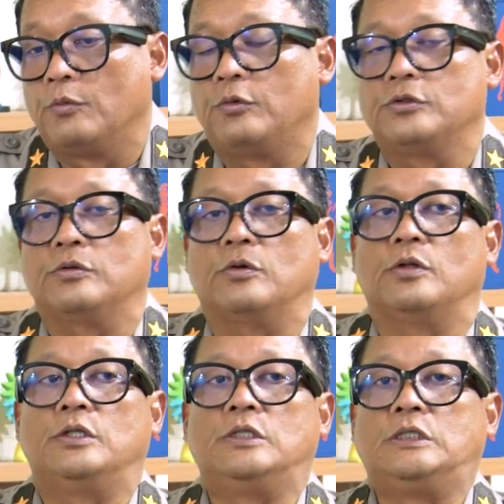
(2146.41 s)
what you
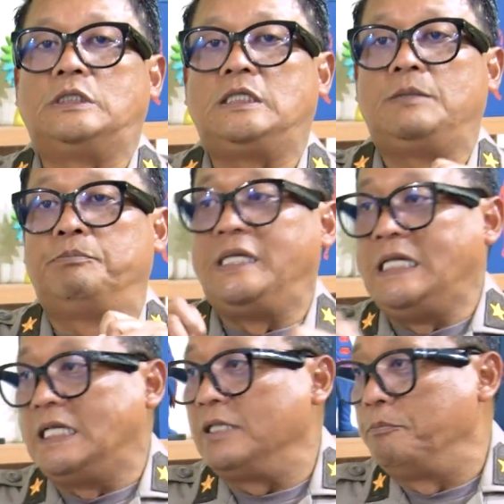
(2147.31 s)
call the
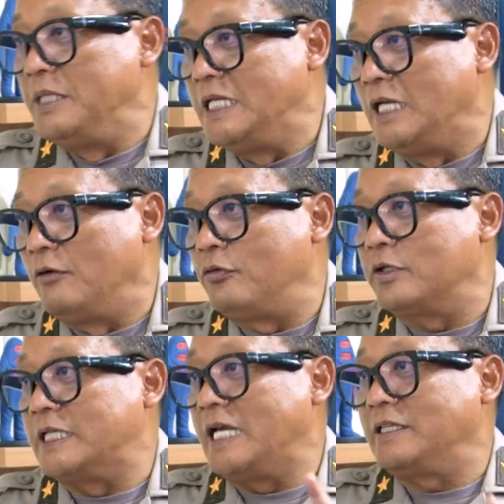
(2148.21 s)
bidding
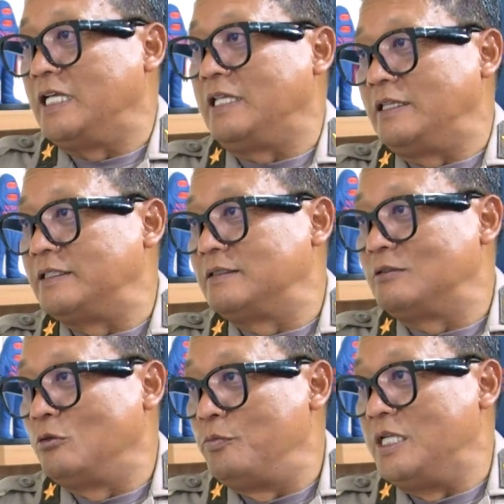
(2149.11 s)
for getting
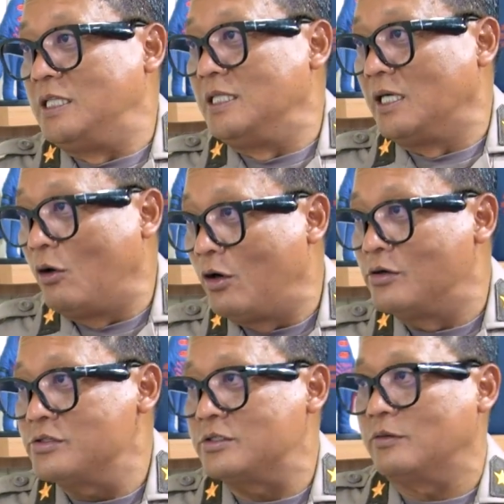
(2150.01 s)
to be the
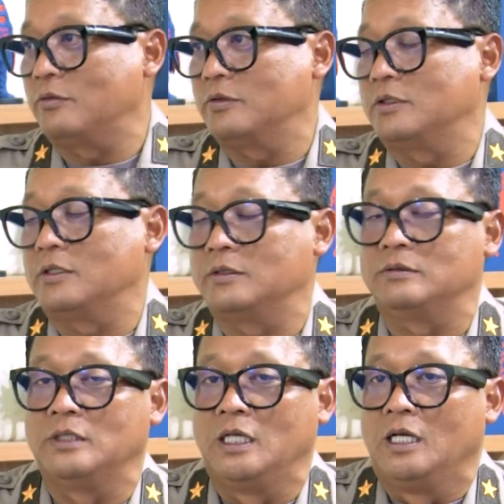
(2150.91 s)
host.
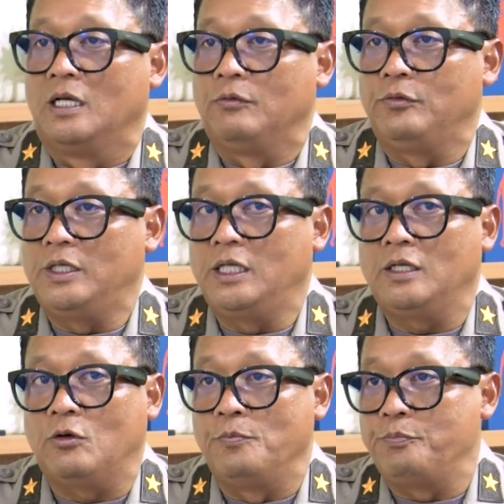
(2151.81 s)

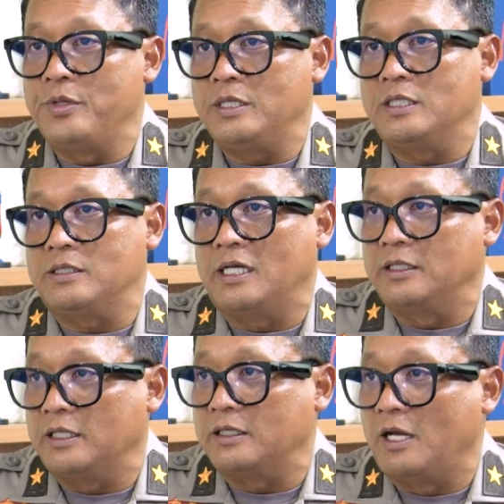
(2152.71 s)
We competed
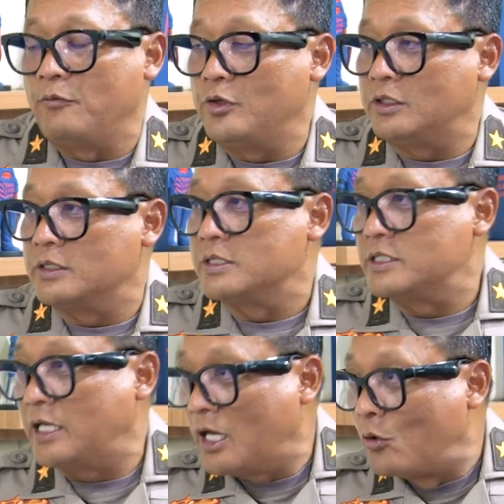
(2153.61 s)
at that time with
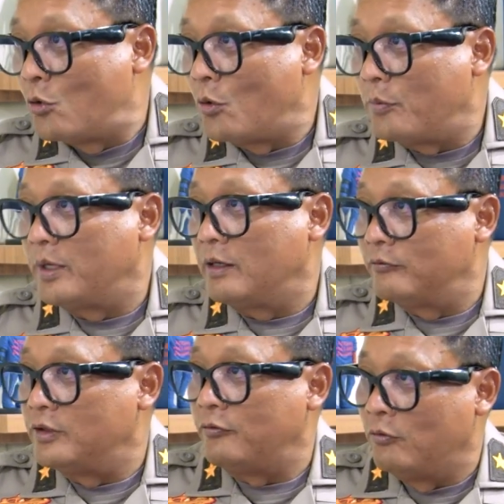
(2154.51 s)
Chicago.
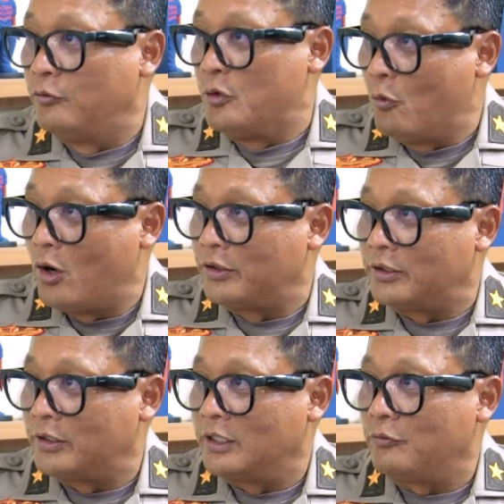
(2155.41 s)
We won,
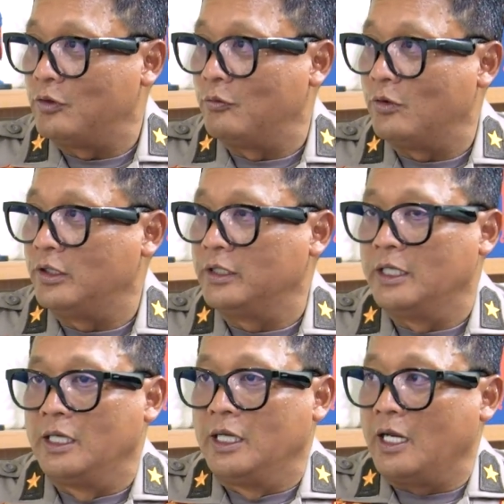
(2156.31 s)

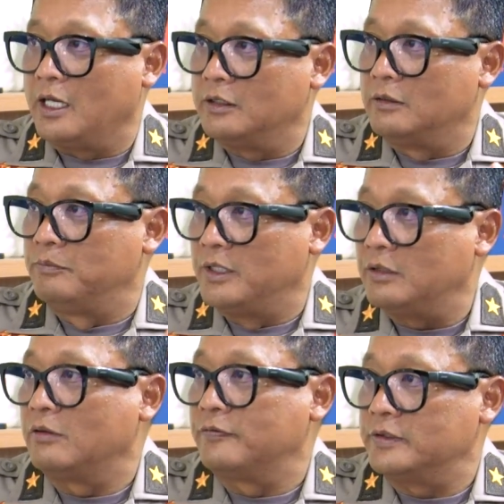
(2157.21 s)
and the big
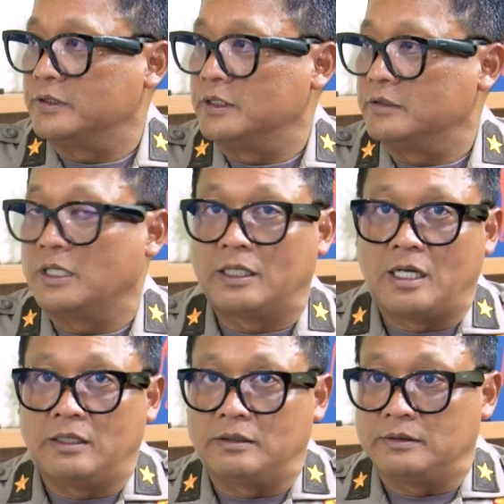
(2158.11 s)
conference in Indonesia.
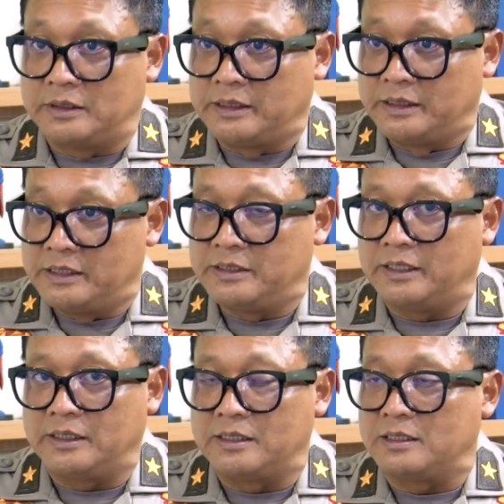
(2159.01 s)
Now this
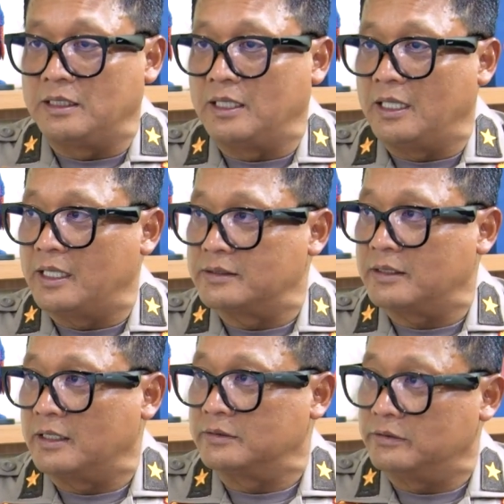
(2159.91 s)
year is in
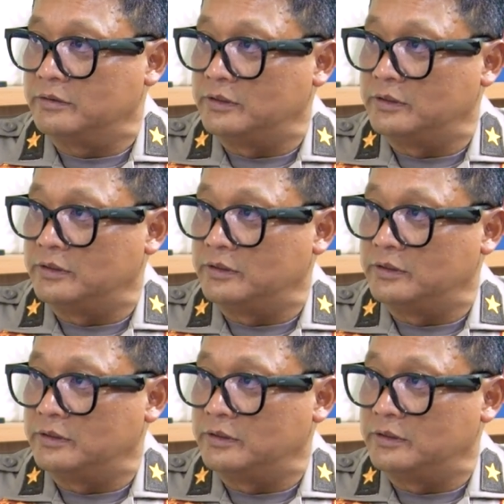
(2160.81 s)
Alaska. So